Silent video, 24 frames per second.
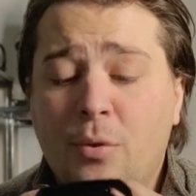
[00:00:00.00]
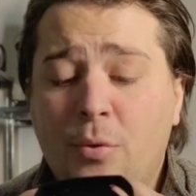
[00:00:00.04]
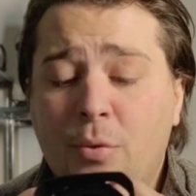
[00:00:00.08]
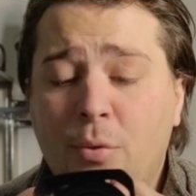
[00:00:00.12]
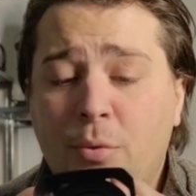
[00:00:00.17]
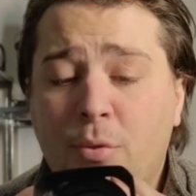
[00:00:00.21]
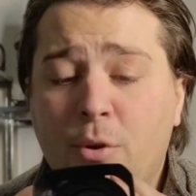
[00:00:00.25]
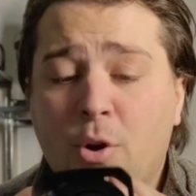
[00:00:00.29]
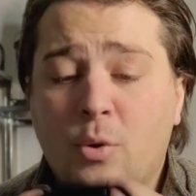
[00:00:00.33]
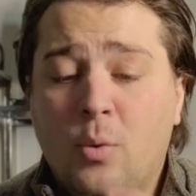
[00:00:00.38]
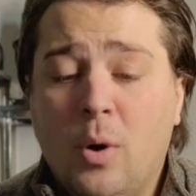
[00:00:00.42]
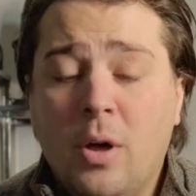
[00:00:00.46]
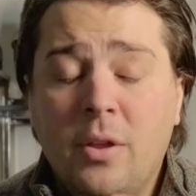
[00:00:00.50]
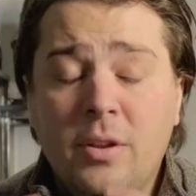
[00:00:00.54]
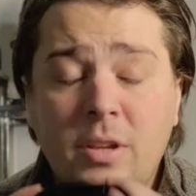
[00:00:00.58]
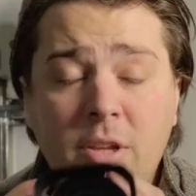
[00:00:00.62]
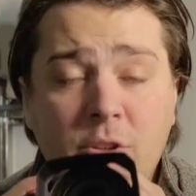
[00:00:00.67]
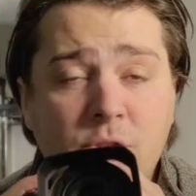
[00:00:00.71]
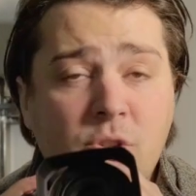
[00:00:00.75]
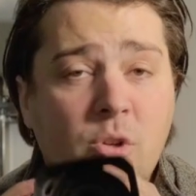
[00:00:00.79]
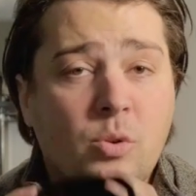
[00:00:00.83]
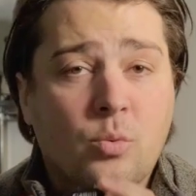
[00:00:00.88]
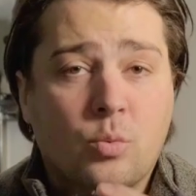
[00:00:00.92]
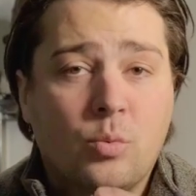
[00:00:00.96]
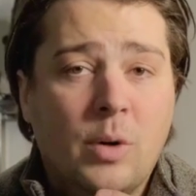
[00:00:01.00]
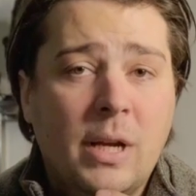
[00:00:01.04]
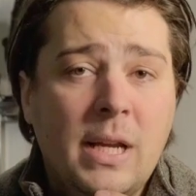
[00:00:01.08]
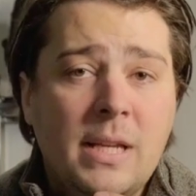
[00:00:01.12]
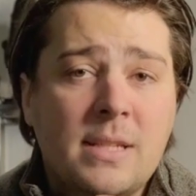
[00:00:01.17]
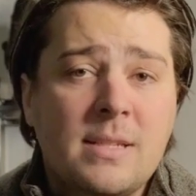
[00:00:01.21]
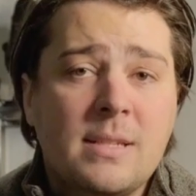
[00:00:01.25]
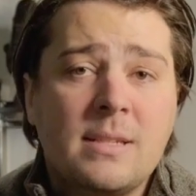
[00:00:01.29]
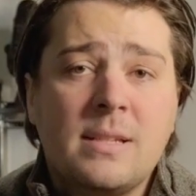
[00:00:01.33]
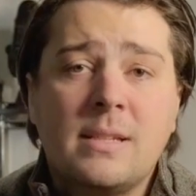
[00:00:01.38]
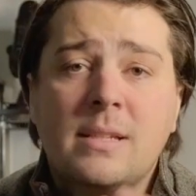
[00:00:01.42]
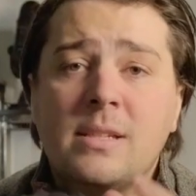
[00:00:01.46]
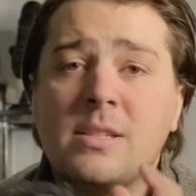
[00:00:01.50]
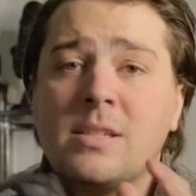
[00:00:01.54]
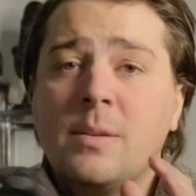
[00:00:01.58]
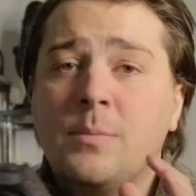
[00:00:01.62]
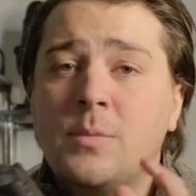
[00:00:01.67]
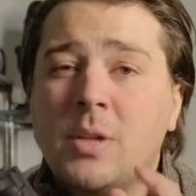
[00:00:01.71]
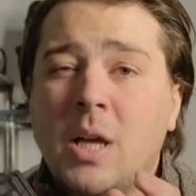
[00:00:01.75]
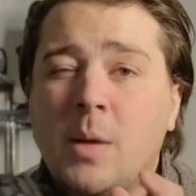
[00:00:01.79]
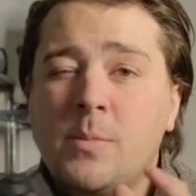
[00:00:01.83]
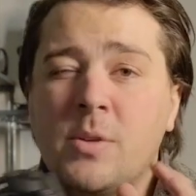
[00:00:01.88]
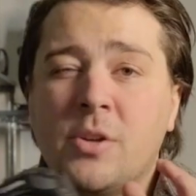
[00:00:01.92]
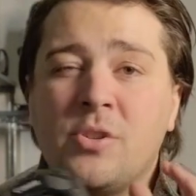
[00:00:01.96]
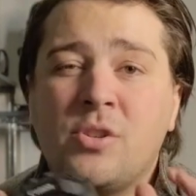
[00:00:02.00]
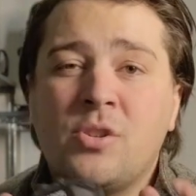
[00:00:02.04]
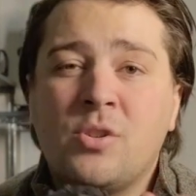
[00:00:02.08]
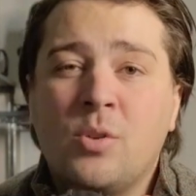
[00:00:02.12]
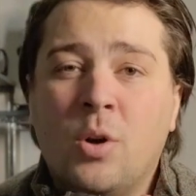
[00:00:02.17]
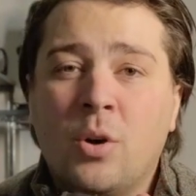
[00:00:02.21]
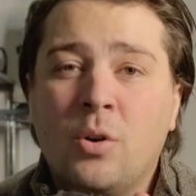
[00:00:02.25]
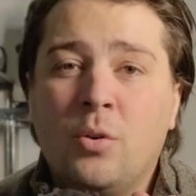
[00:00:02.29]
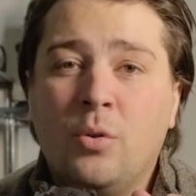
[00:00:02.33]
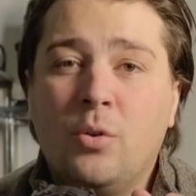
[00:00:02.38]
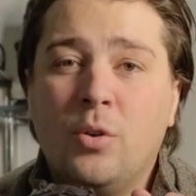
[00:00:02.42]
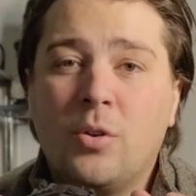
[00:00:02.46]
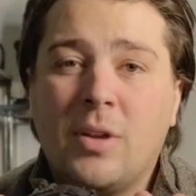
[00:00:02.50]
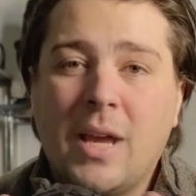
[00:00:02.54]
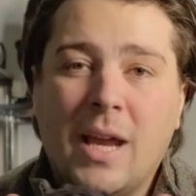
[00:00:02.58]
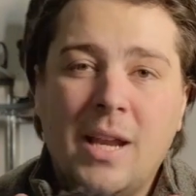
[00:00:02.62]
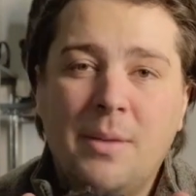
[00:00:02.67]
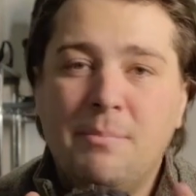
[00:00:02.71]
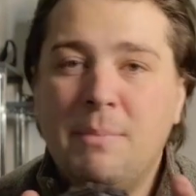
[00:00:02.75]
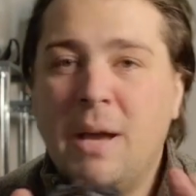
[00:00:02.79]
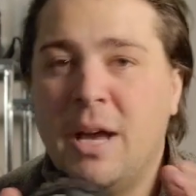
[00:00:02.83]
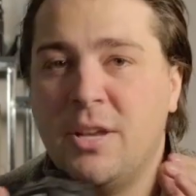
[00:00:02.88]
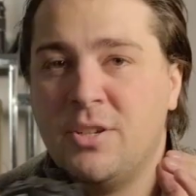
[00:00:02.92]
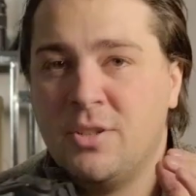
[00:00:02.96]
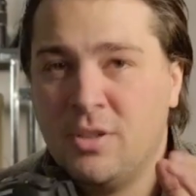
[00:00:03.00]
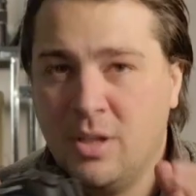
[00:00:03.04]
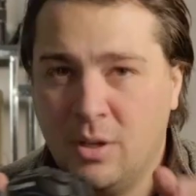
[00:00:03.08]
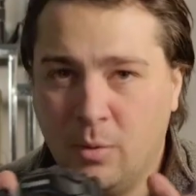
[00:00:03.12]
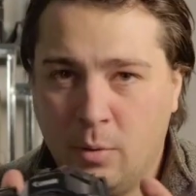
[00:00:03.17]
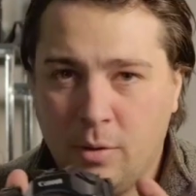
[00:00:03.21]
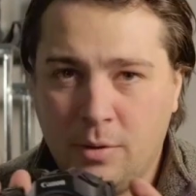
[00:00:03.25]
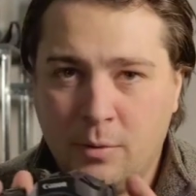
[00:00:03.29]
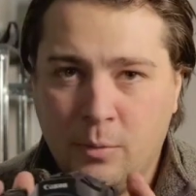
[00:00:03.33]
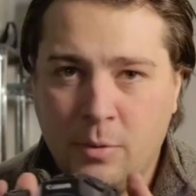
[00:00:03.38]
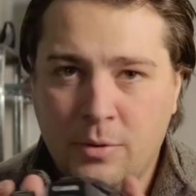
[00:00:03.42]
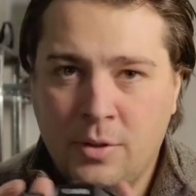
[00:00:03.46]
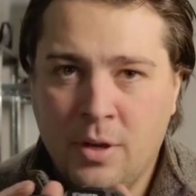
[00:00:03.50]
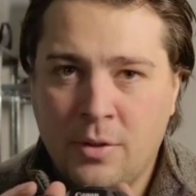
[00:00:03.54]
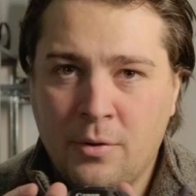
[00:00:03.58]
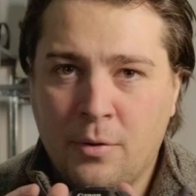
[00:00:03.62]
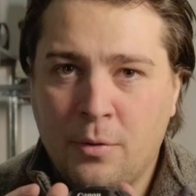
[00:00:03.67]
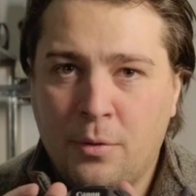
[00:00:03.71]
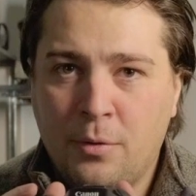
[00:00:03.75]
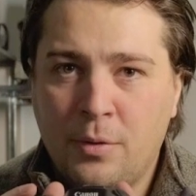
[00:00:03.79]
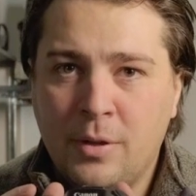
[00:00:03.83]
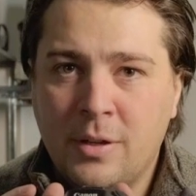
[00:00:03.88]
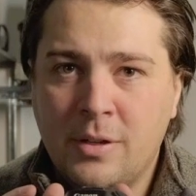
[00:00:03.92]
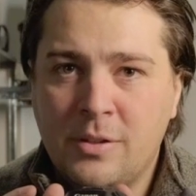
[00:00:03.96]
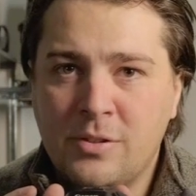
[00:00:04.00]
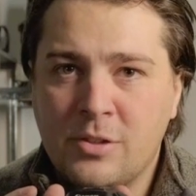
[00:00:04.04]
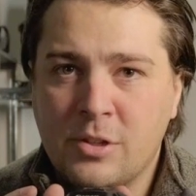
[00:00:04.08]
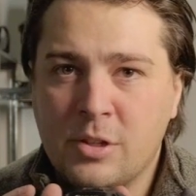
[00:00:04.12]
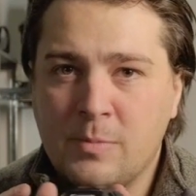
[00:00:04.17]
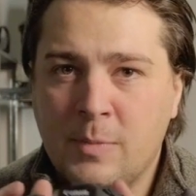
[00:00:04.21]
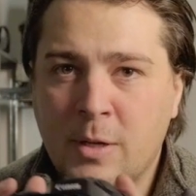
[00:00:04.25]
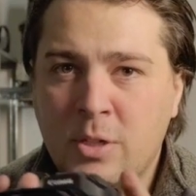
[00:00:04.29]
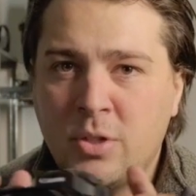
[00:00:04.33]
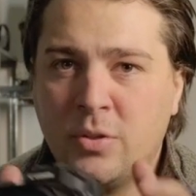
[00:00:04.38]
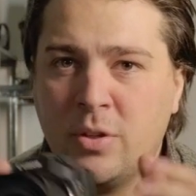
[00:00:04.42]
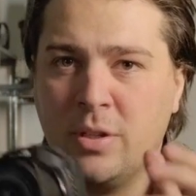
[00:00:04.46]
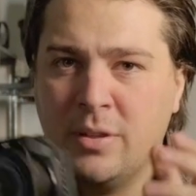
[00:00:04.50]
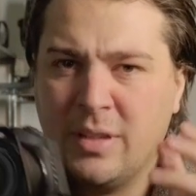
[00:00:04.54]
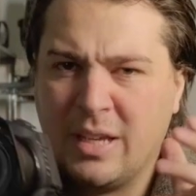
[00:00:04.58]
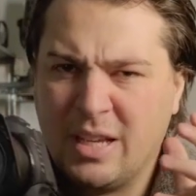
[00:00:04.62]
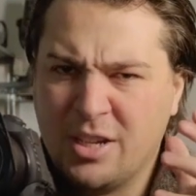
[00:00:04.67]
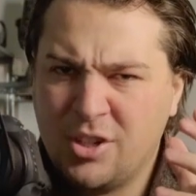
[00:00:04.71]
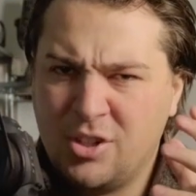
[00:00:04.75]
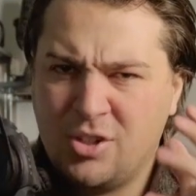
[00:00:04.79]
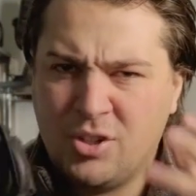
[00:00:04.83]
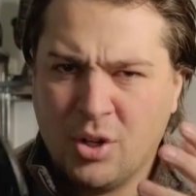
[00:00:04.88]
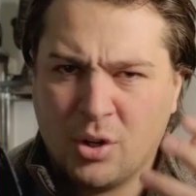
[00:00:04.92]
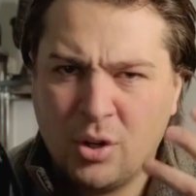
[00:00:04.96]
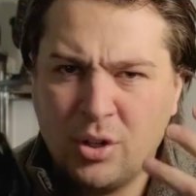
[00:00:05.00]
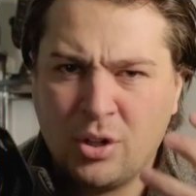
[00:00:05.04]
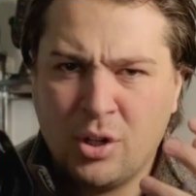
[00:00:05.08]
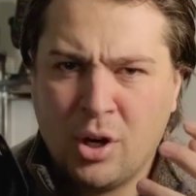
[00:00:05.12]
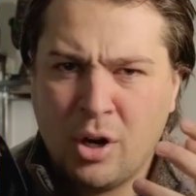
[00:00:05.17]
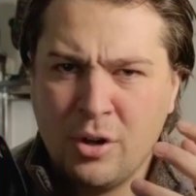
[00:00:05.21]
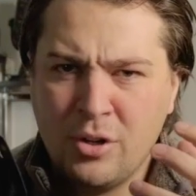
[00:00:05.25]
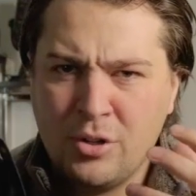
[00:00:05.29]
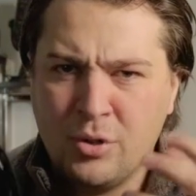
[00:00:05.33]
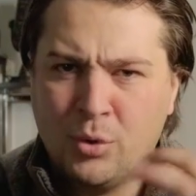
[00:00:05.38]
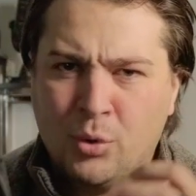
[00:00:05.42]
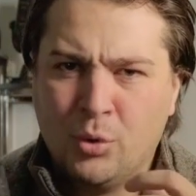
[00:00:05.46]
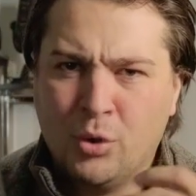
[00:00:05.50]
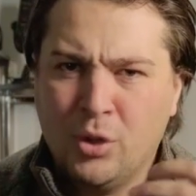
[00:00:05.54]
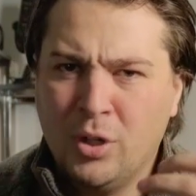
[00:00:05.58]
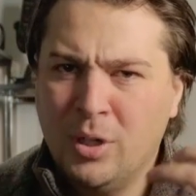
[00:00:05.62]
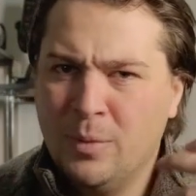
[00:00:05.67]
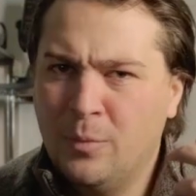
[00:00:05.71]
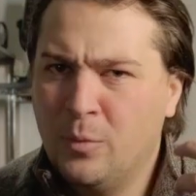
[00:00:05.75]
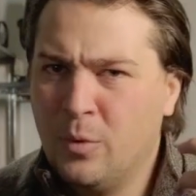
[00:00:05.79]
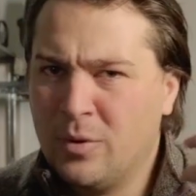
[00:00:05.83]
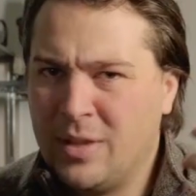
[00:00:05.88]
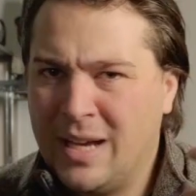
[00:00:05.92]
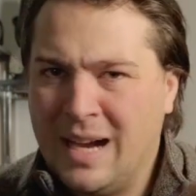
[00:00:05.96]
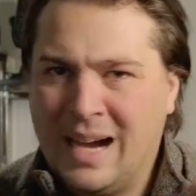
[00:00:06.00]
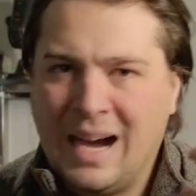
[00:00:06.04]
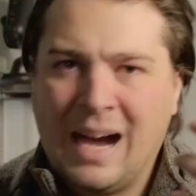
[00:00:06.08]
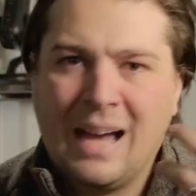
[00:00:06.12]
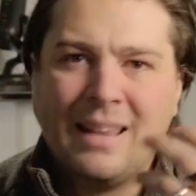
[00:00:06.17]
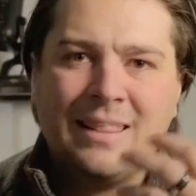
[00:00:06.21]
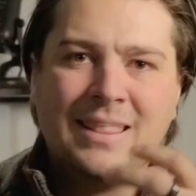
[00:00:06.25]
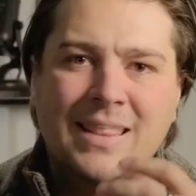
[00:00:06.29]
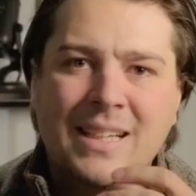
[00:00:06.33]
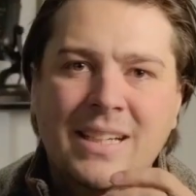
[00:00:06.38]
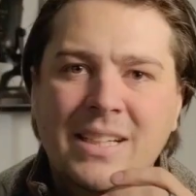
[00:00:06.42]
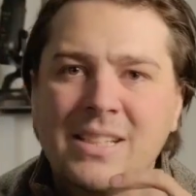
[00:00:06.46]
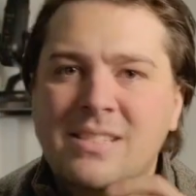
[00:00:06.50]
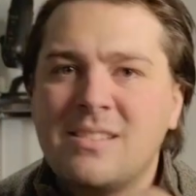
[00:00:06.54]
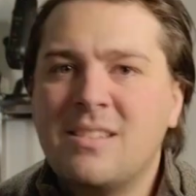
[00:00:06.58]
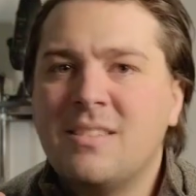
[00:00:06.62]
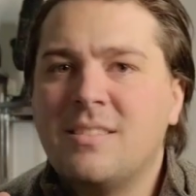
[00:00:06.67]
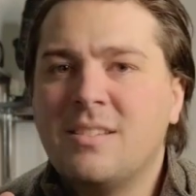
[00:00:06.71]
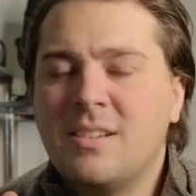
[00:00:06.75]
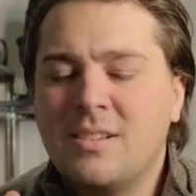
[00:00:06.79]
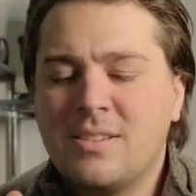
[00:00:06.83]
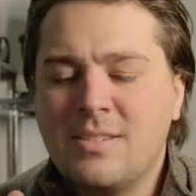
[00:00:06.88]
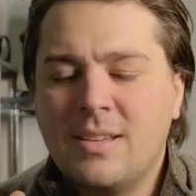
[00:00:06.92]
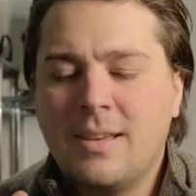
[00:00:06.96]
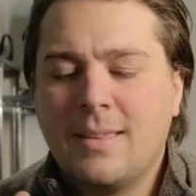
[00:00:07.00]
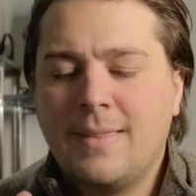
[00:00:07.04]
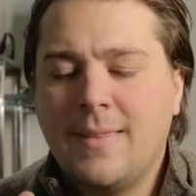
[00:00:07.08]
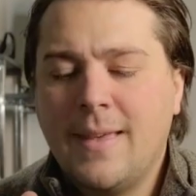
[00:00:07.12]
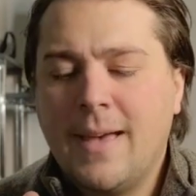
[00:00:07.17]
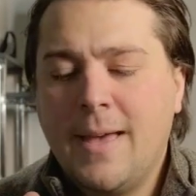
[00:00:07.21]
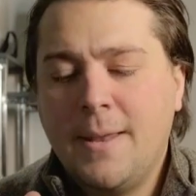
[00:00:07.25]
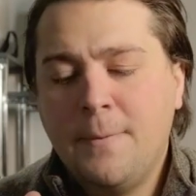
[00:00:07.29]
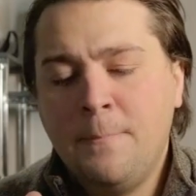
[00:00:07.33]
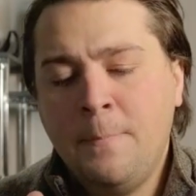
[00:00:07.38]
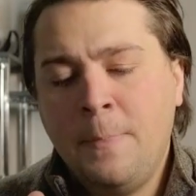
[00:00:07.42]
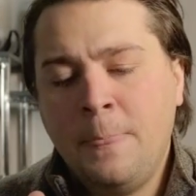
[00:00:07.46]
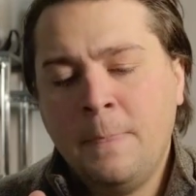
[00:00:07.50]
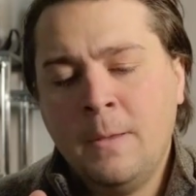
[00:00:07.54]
The quality is great. Sometimes I struggle kind of matching it with other things, especially in a dark auditorium with hot lights and things like that.